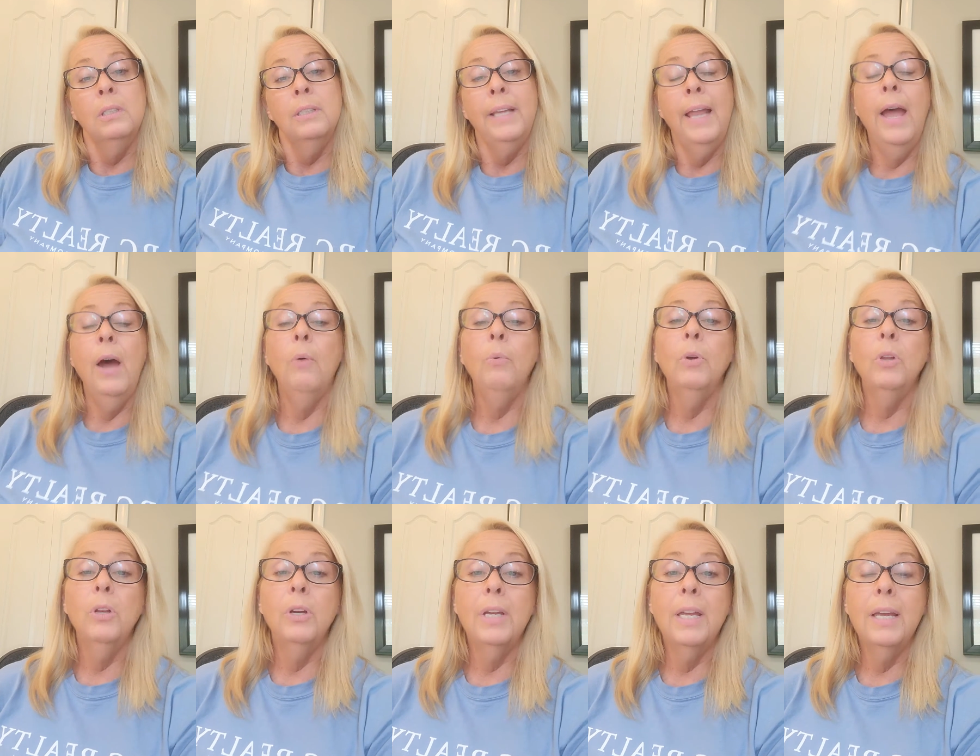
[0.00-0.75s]
now
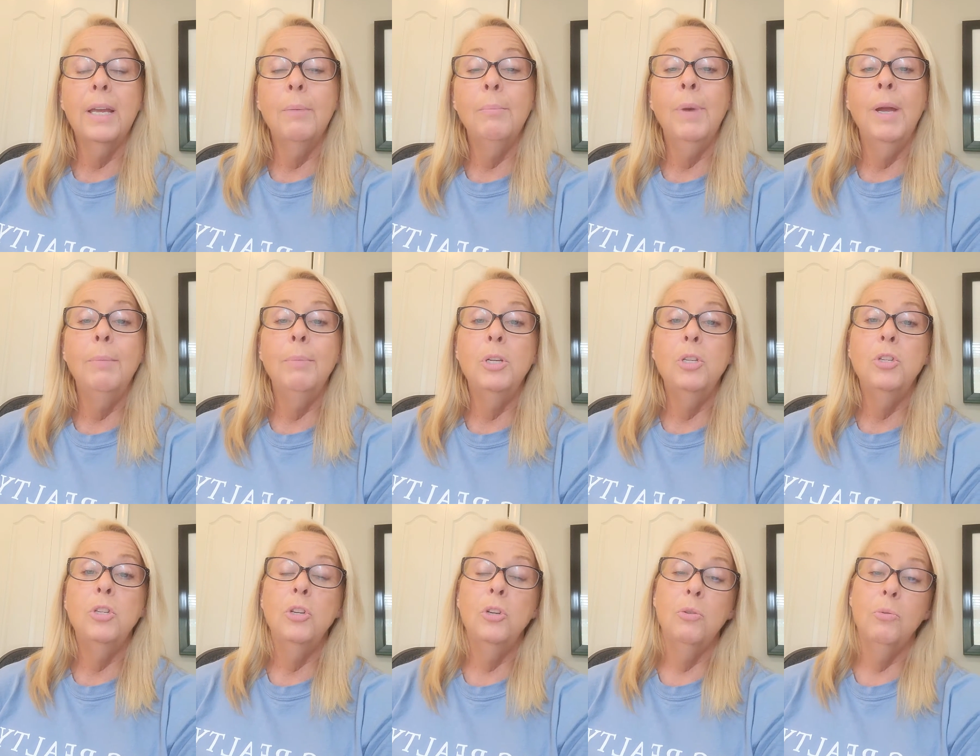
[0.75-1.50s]
we're looking at maybe
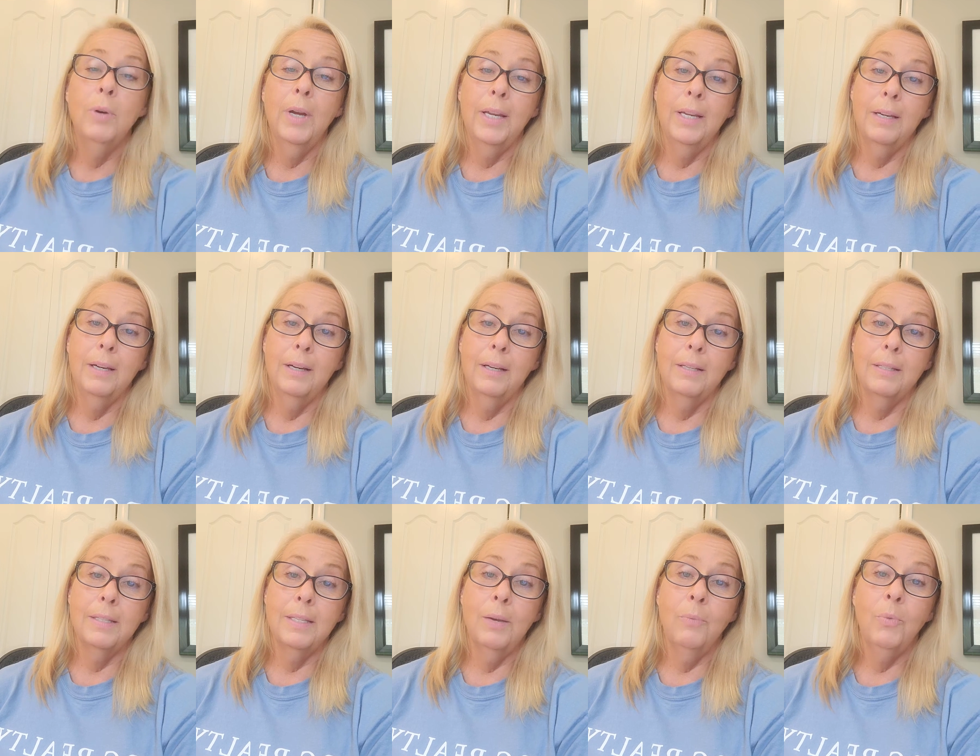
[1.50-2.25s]
2 rate
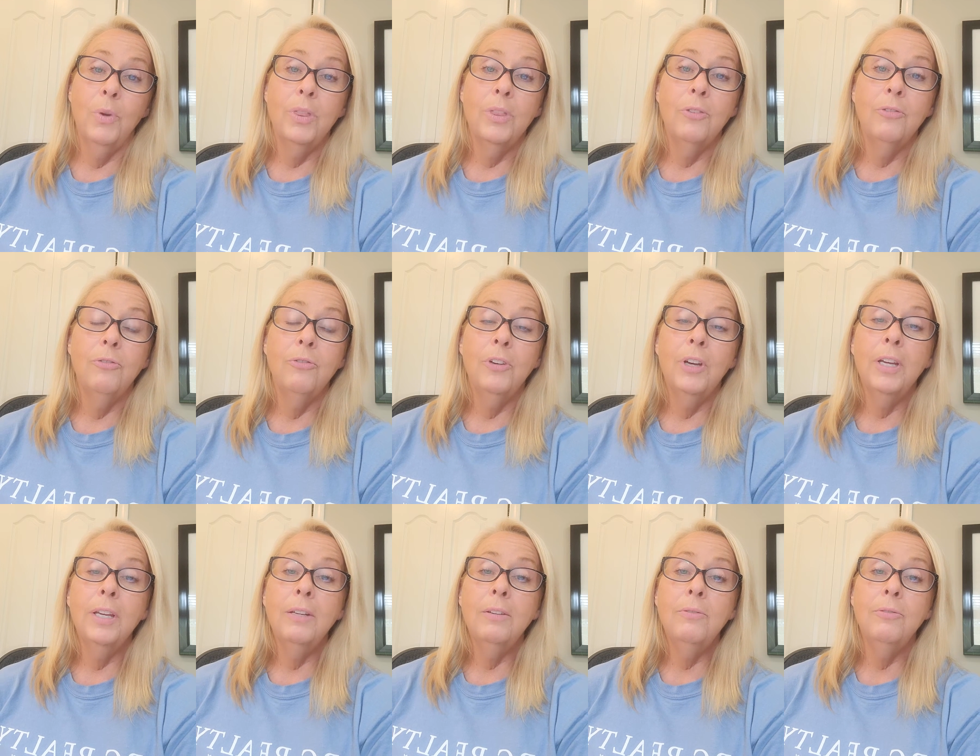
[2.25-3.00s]
cuts. And with the
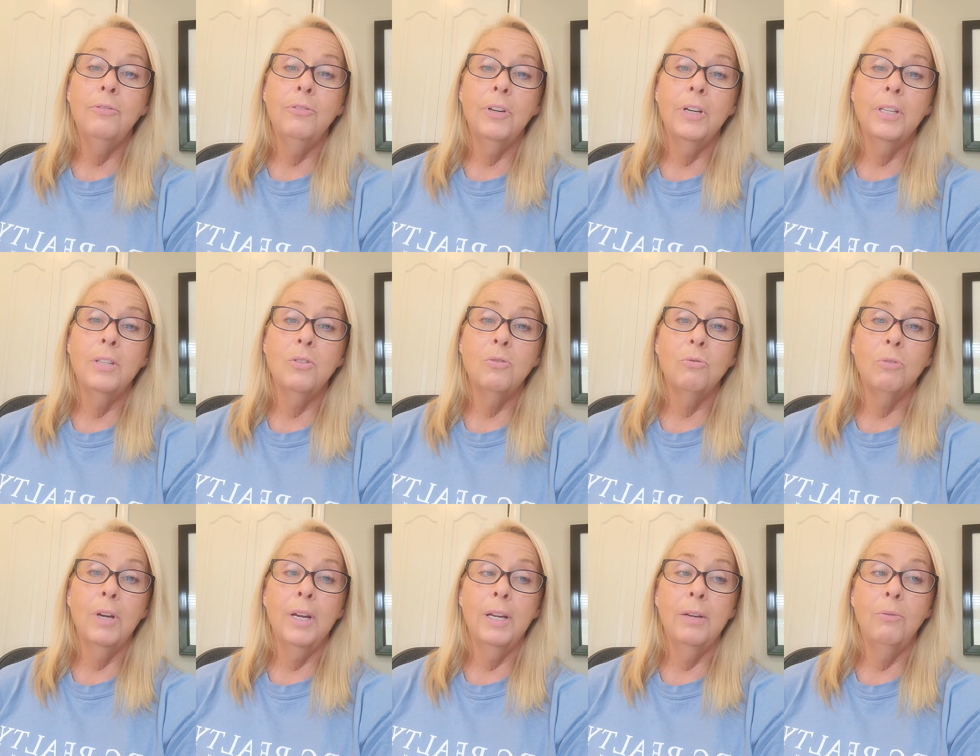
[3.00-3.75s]
Fed funds
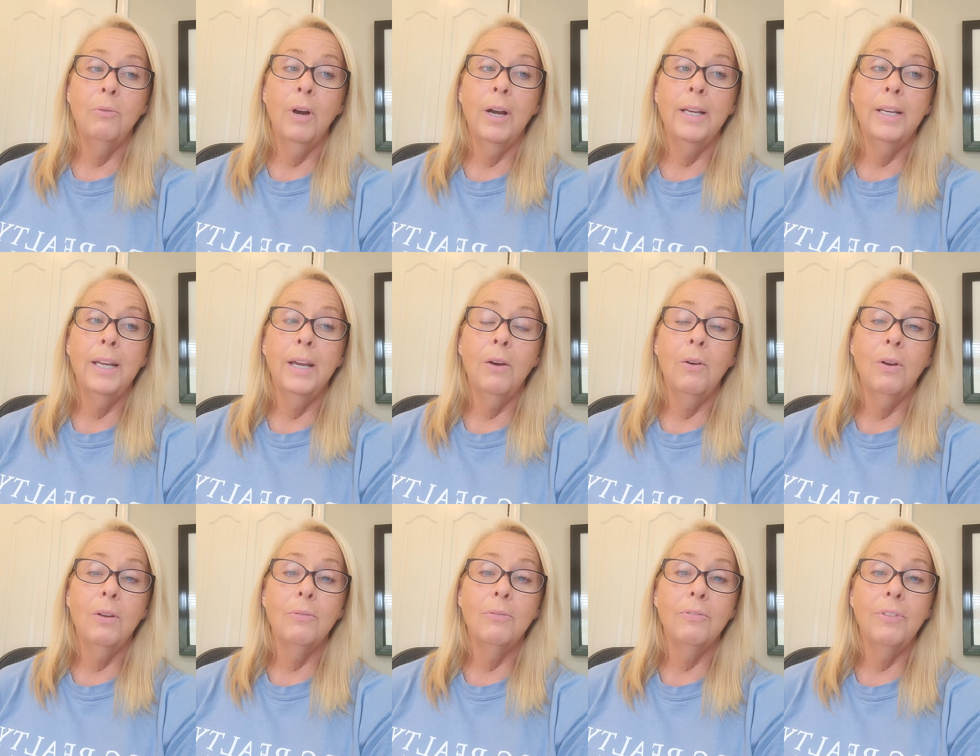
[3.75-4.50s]
rate right
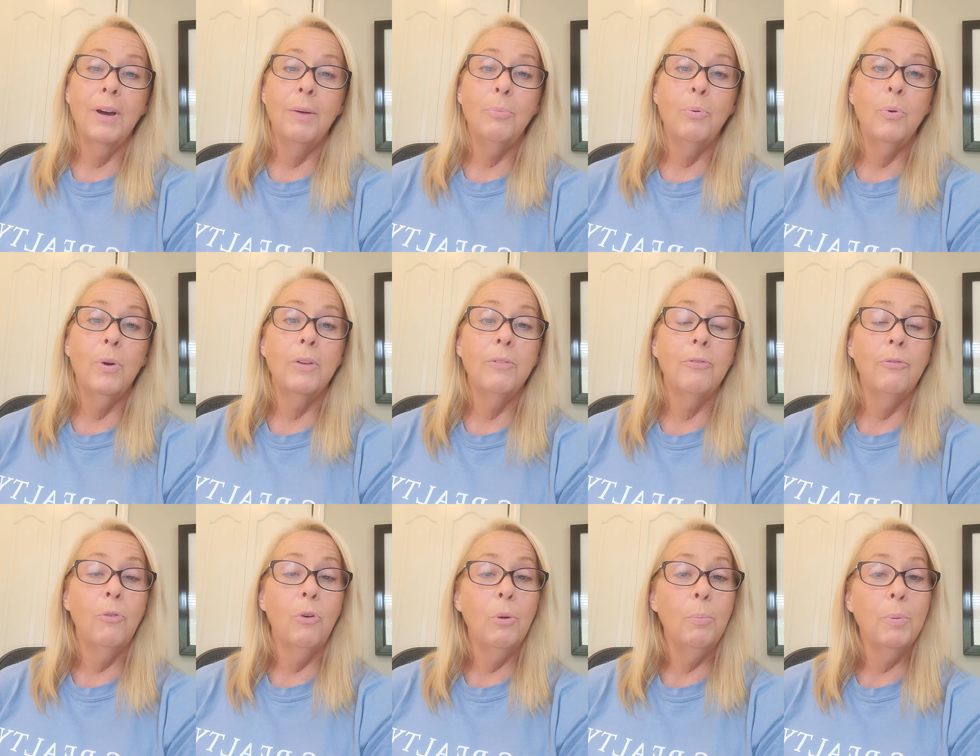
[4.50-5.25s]
now at
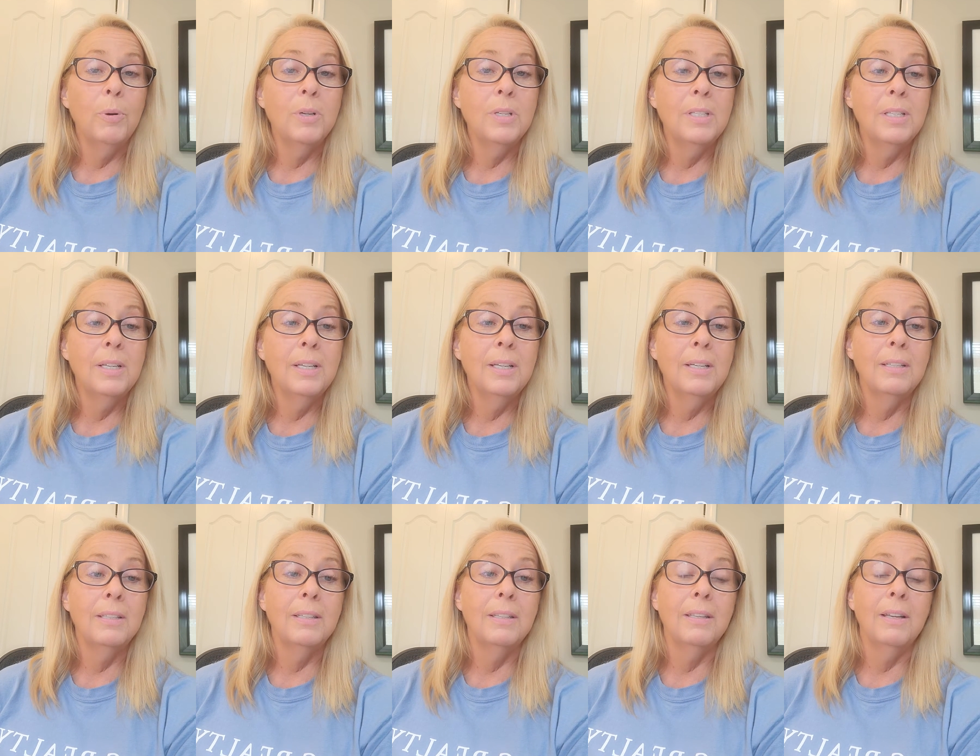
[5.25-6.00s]

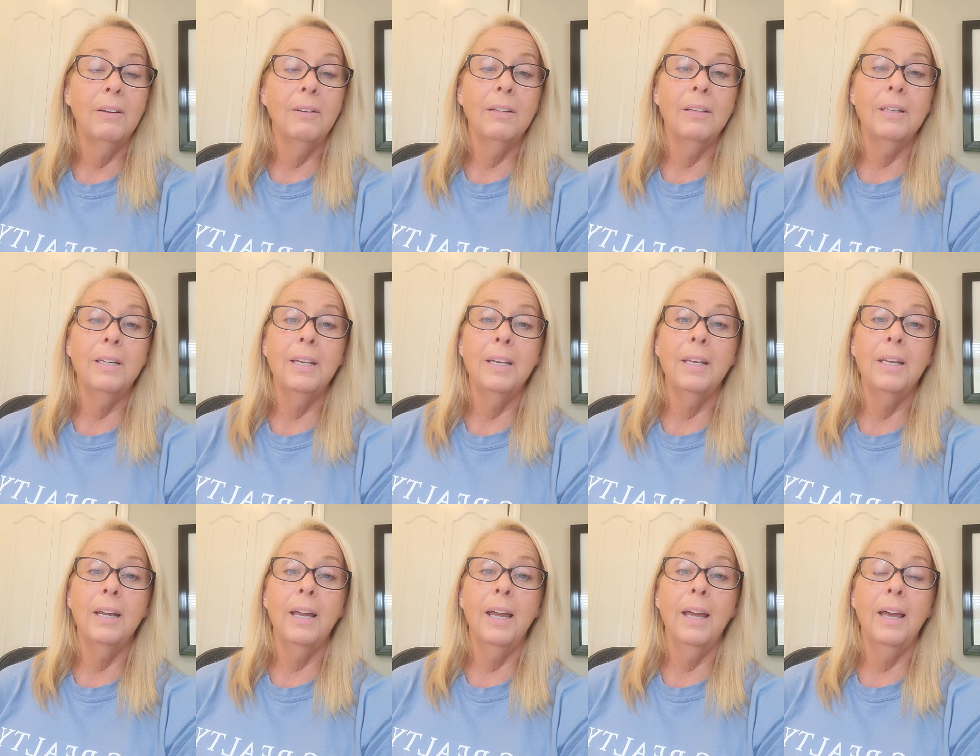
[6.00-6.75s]
5.4%, they're
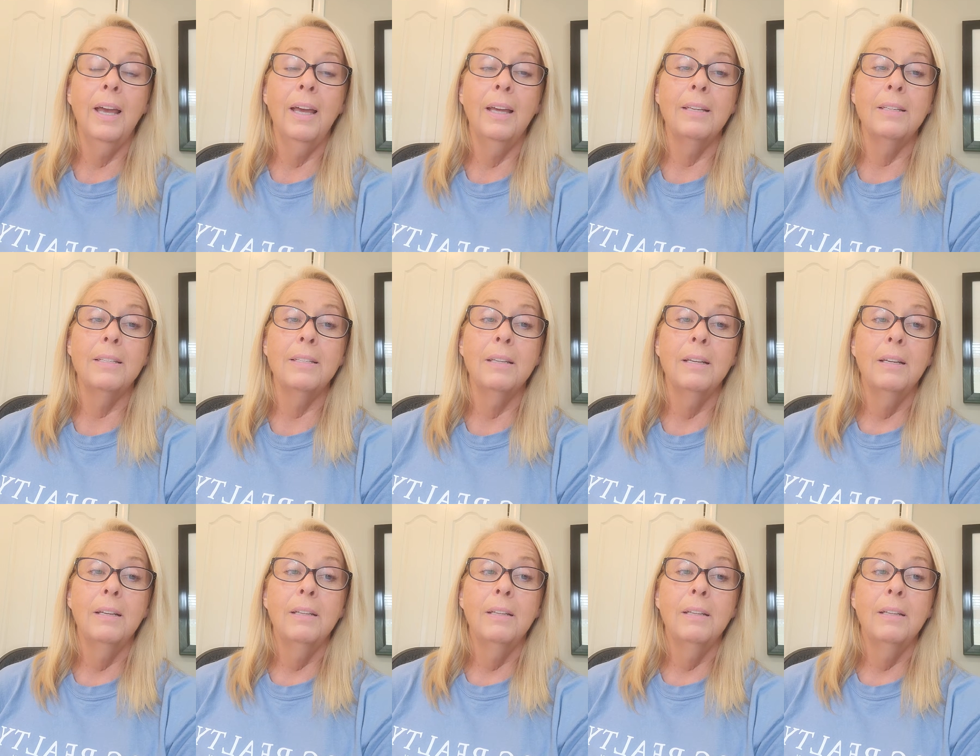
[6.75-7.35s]
looking at,